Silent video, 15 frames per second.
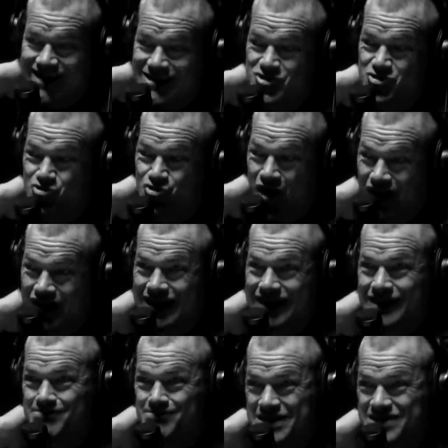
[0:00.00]
is running
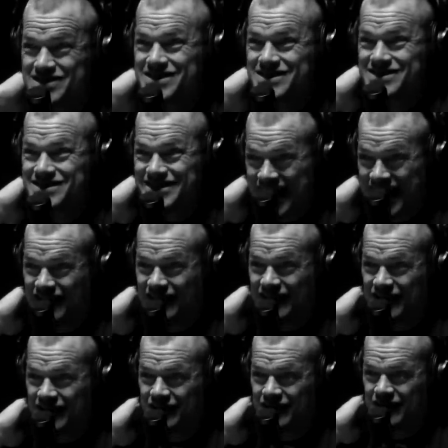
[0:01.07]
the business daily